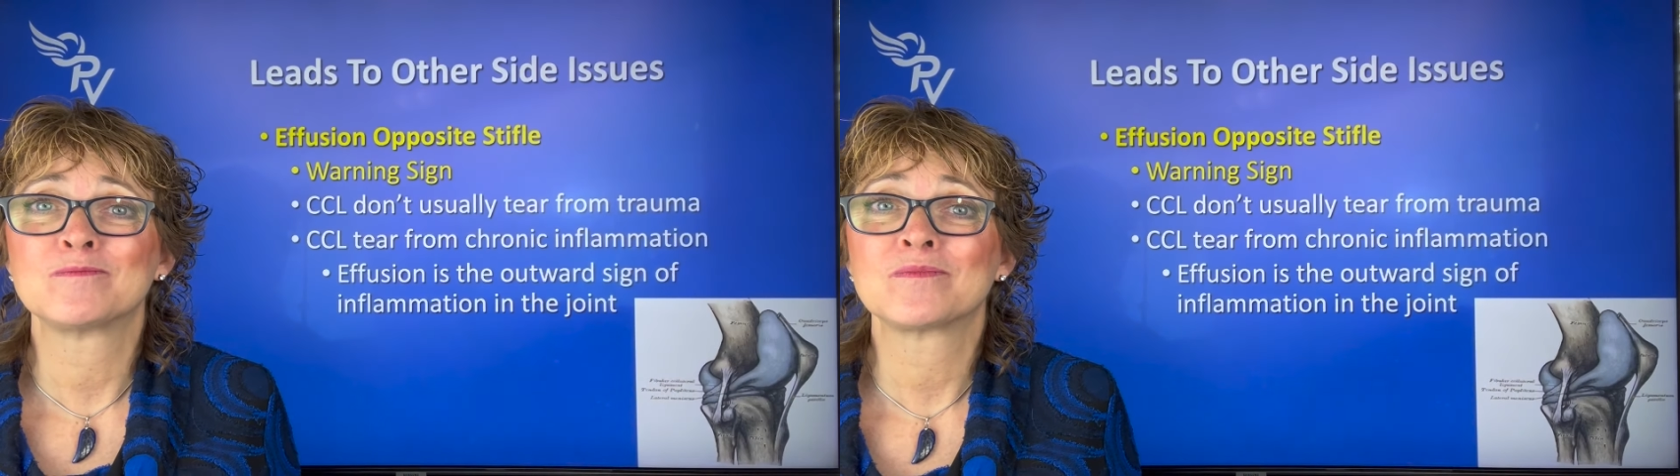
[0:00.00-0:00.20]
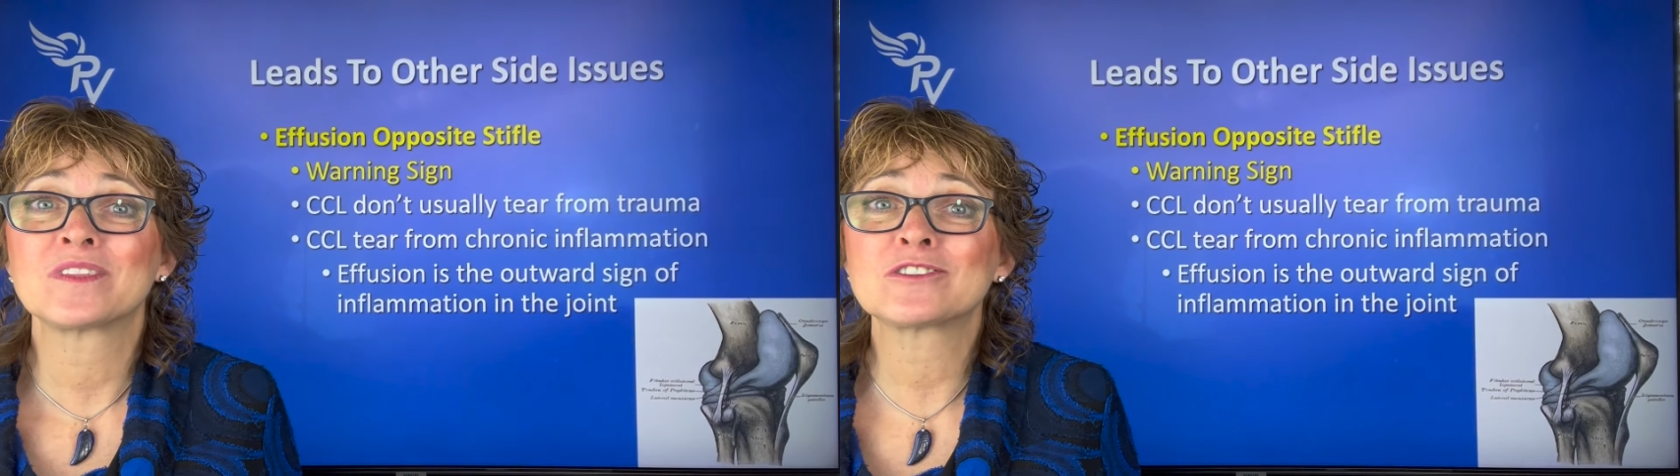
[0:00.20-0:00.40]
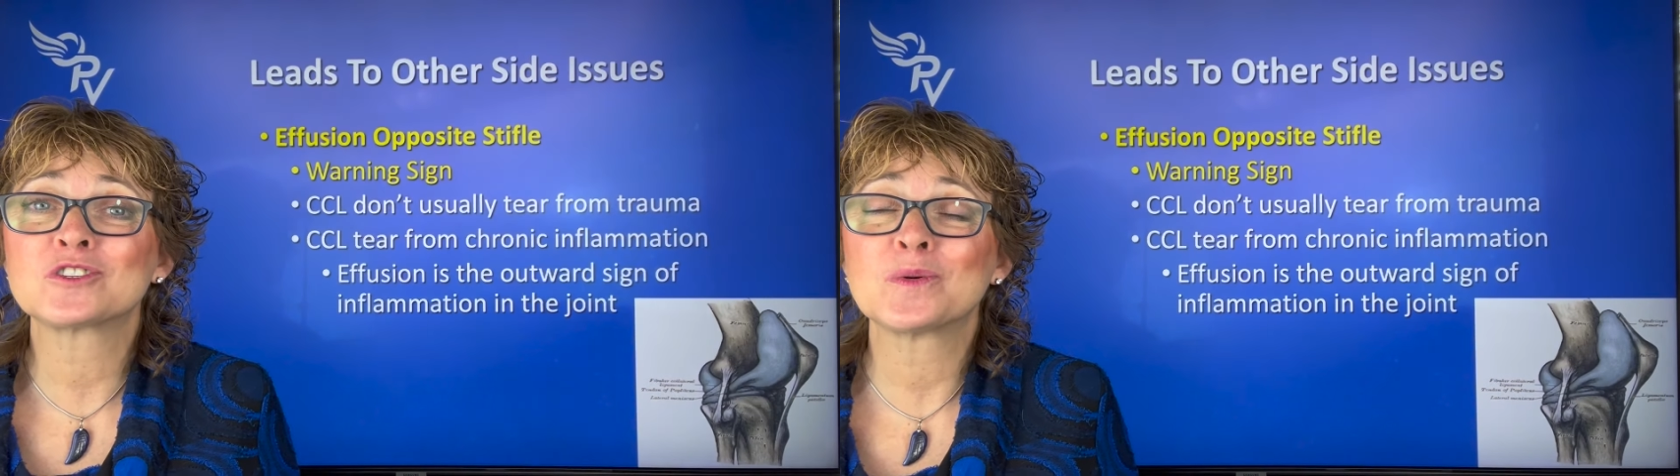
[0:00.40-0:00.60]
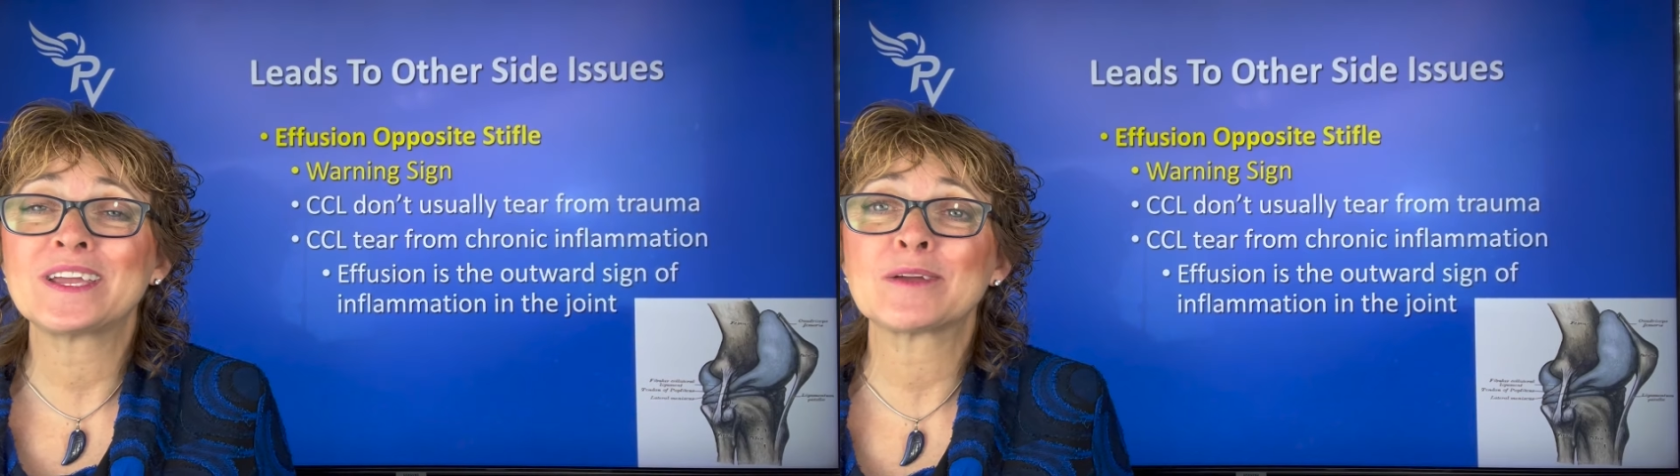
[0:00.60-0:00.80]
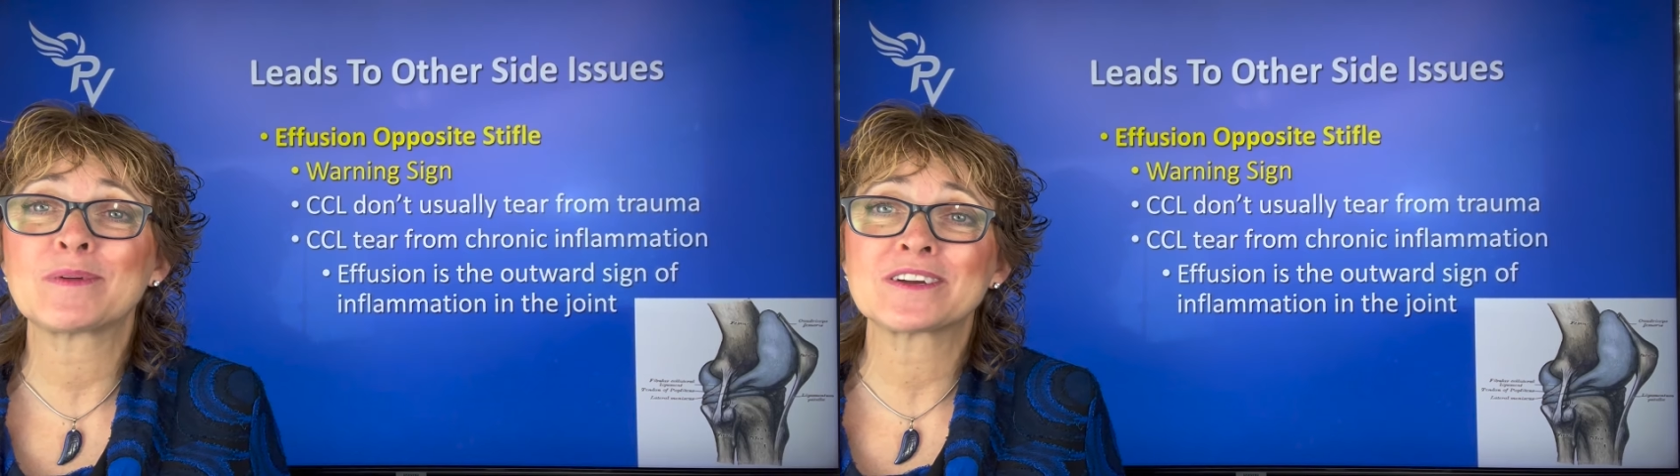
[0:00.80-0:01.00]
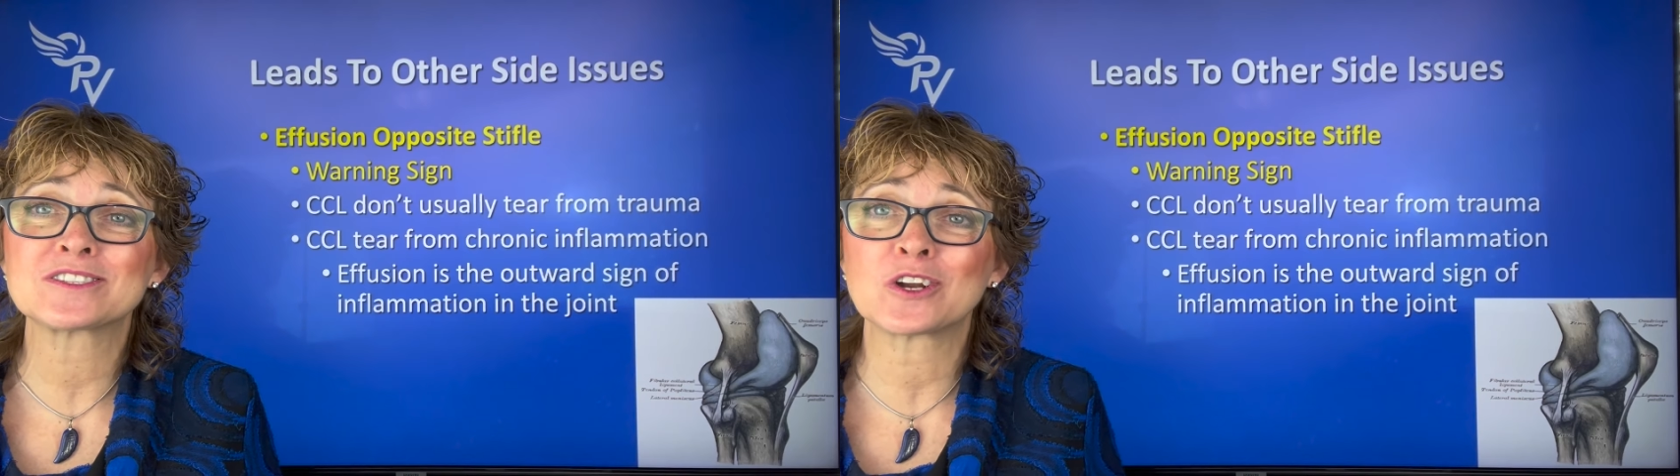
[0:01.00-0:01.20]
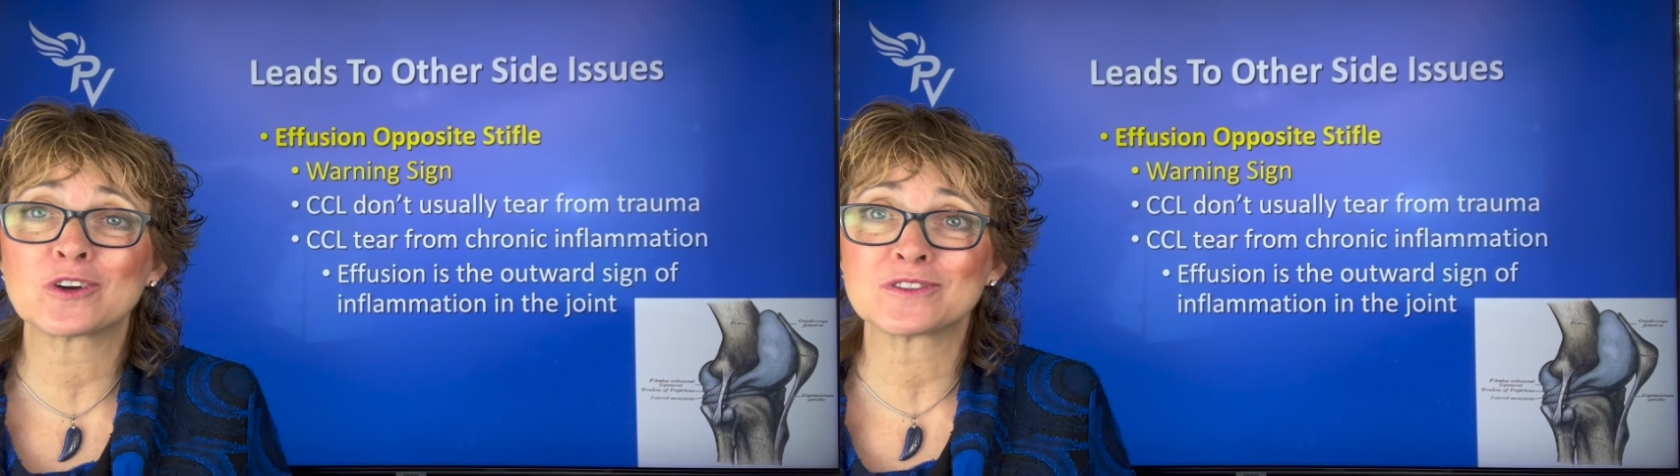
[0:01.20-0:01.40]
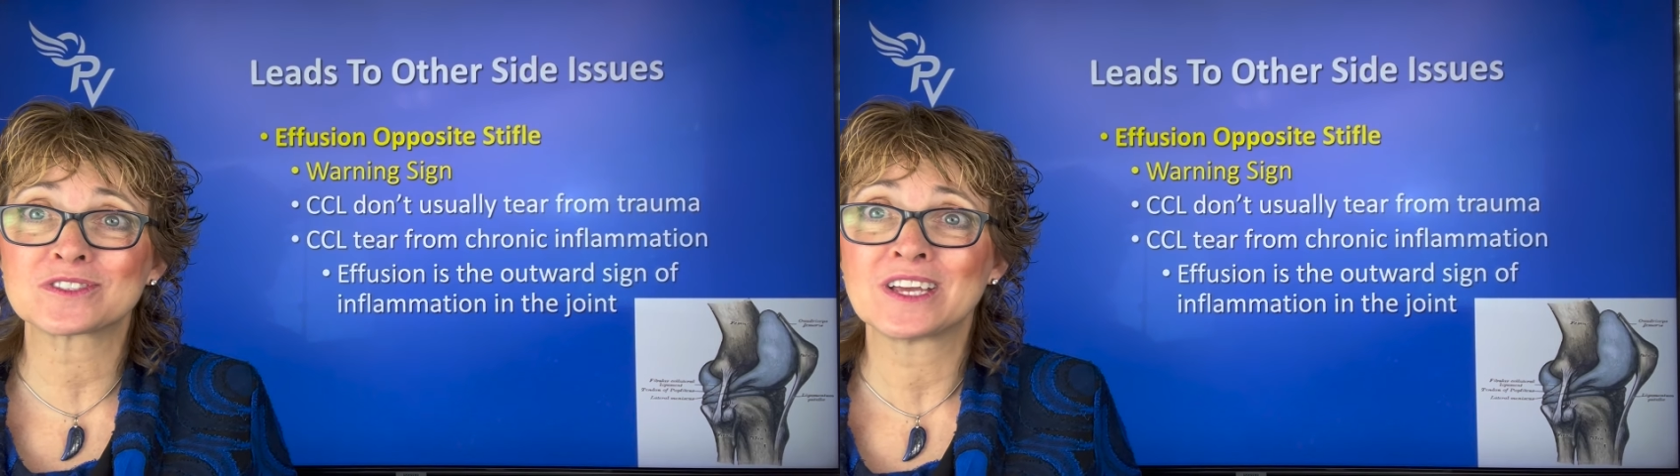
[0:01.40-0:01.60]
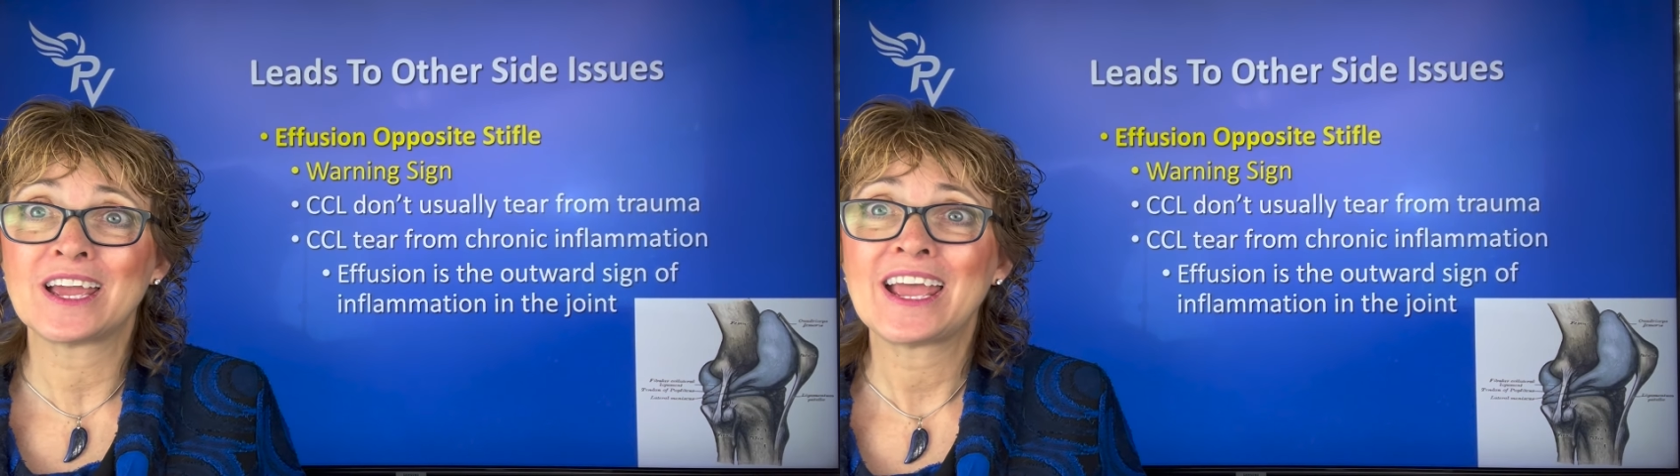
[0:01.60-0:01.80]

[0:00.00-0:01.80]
They're doing it because it hurts.